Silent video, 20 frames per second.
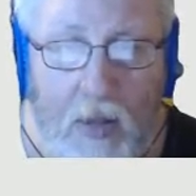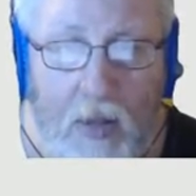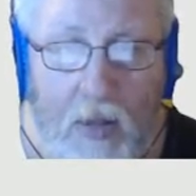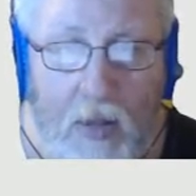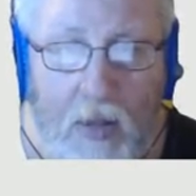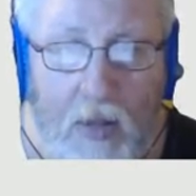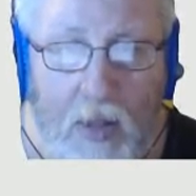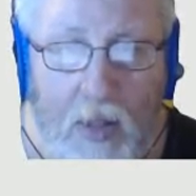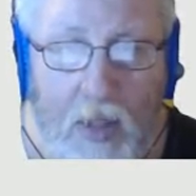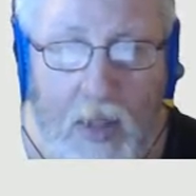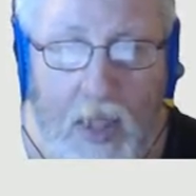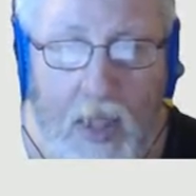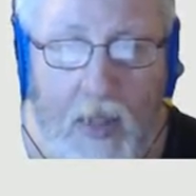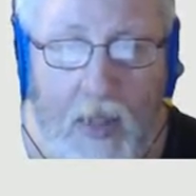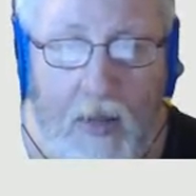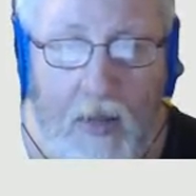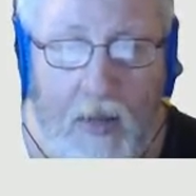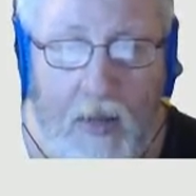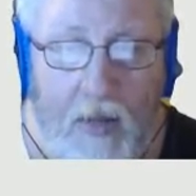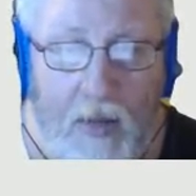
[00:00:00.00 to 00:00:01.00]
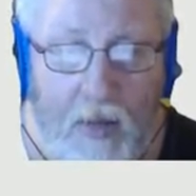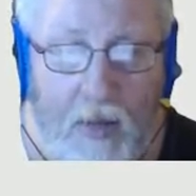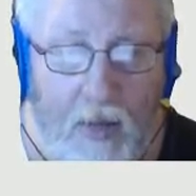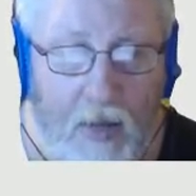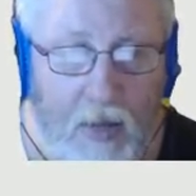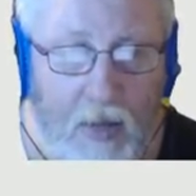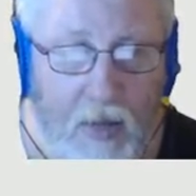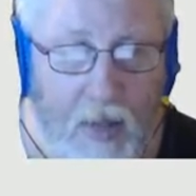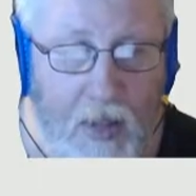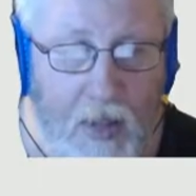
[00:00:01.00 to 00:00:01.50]
to there
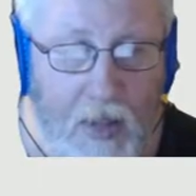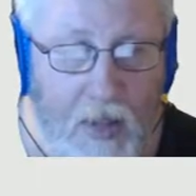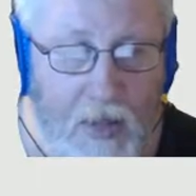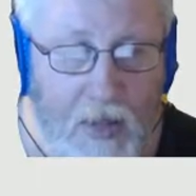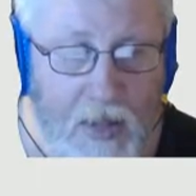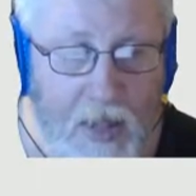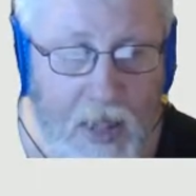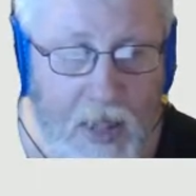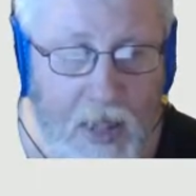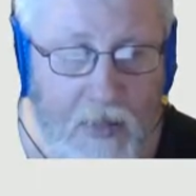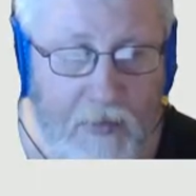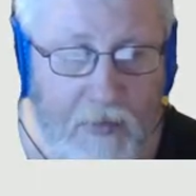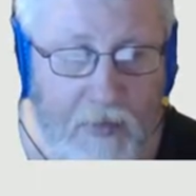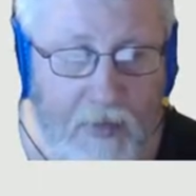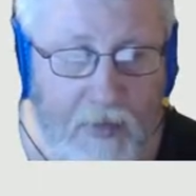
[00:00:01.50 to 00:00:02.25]
and hit save.